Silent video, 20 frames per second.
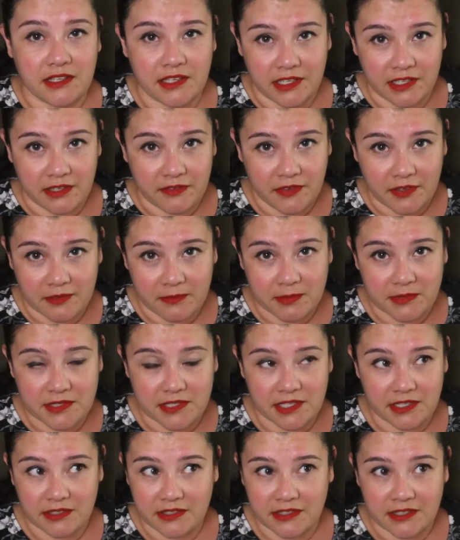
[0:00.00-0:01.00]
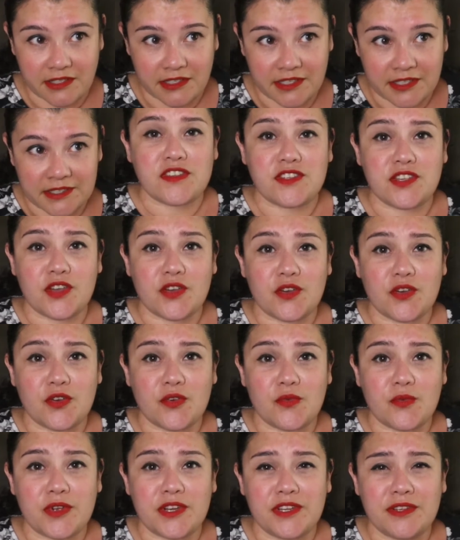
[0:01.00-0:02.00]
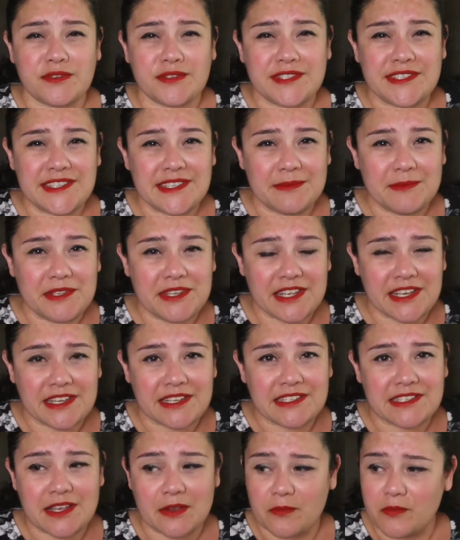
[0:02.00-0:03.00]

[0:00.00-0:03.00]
95%. So when you see me next,